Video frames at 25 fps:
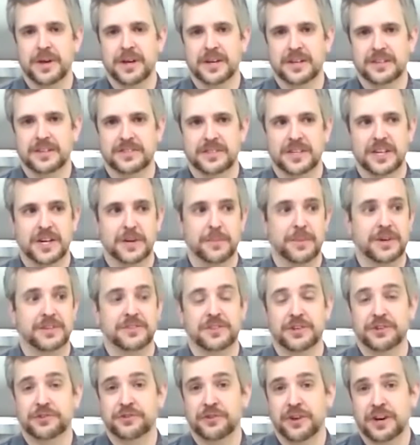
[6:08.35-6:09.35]
As my
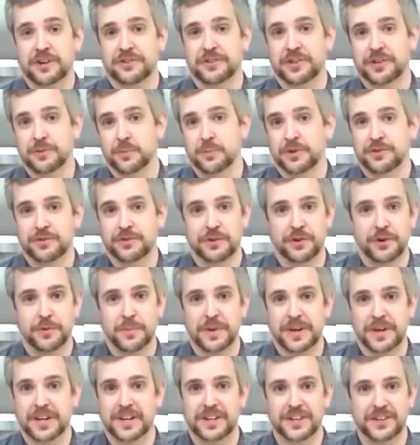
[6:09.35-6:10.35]
sister actually once
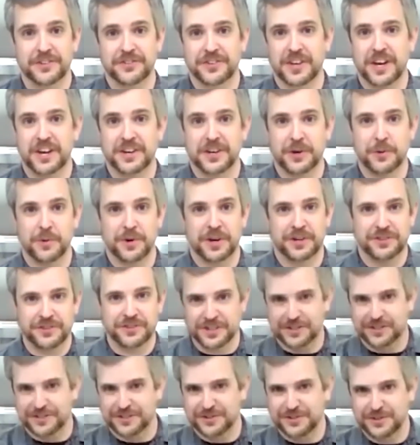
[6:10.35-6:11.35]
learned making a lasagna when it
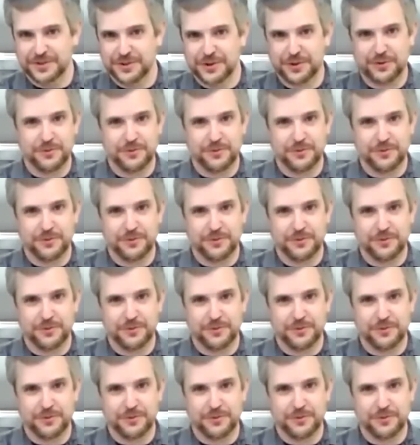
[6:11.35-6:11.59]
just